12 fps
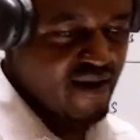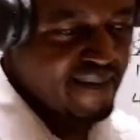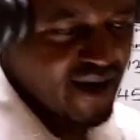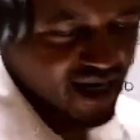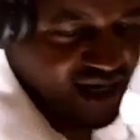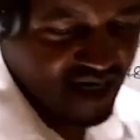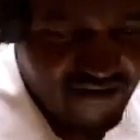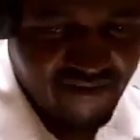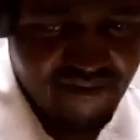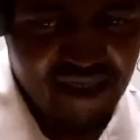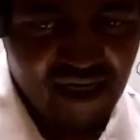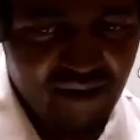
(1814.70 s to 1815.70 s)
paragraph,
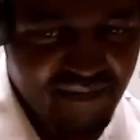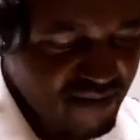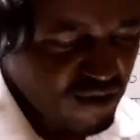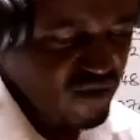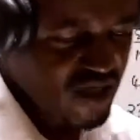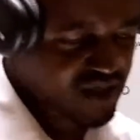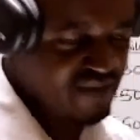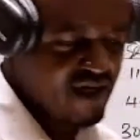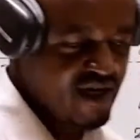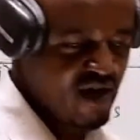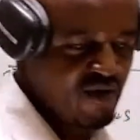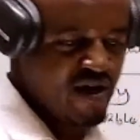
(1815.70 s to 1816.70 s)
but I'll be able to
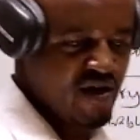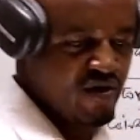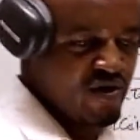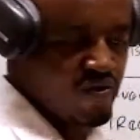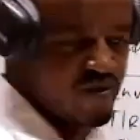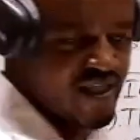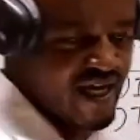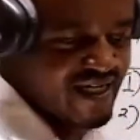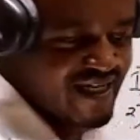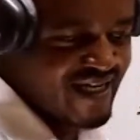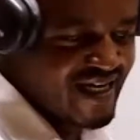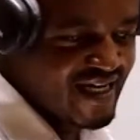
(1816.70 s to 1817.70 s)
explain how we are going to use that
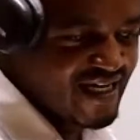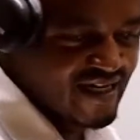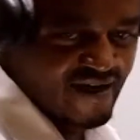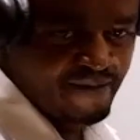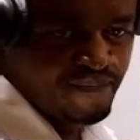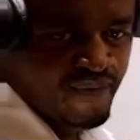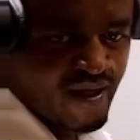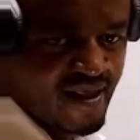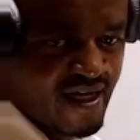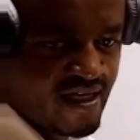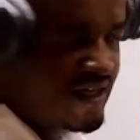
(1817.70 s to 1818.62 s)
gain, that